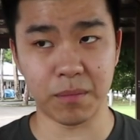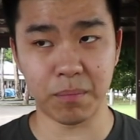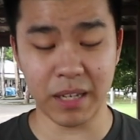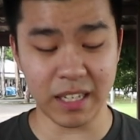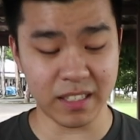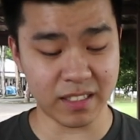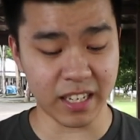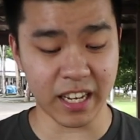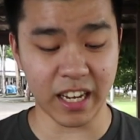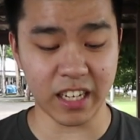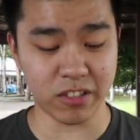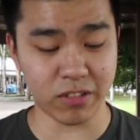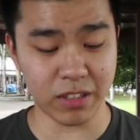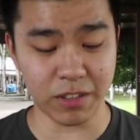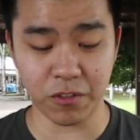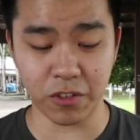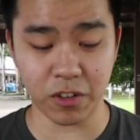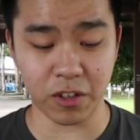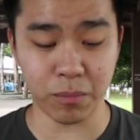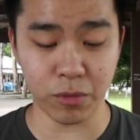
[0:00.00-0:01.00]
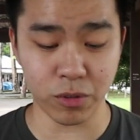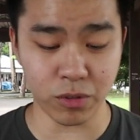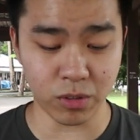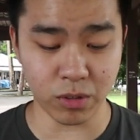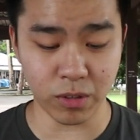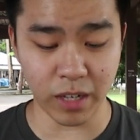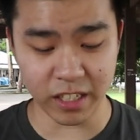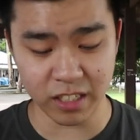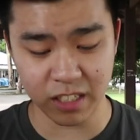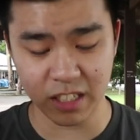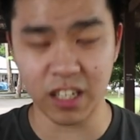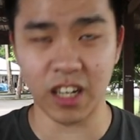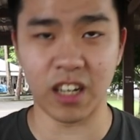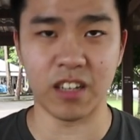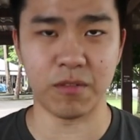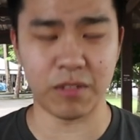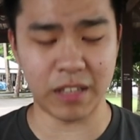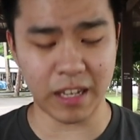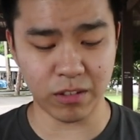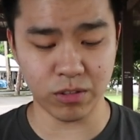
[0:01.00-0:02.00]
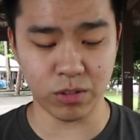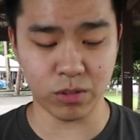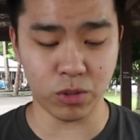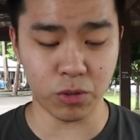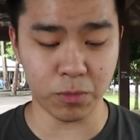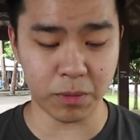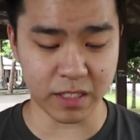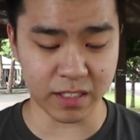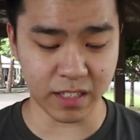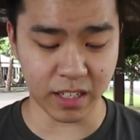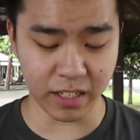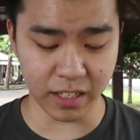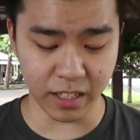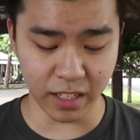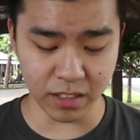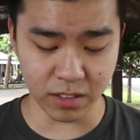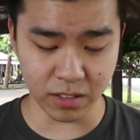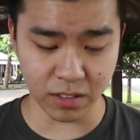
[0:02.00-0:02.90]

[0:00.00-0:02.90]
base catch rate for Mewtwo actually got down to 2% again.